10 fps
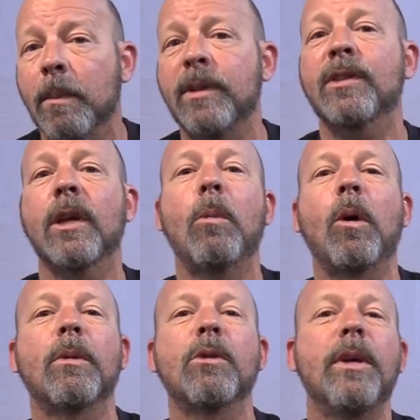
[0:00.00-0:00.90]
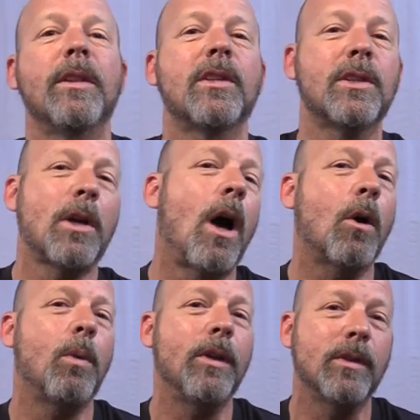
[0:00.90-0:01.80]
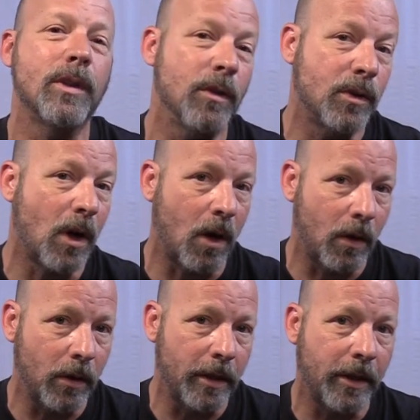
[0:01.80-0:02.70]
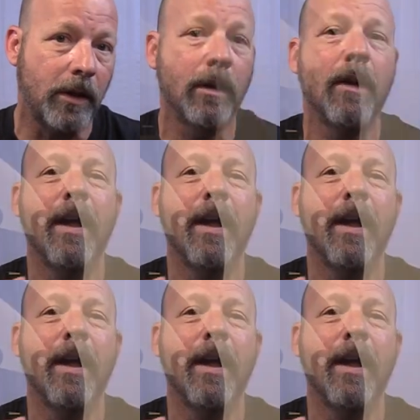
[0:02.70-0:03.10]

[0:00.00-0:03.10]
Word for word: but somewhere between the stock wheels that you saw earlier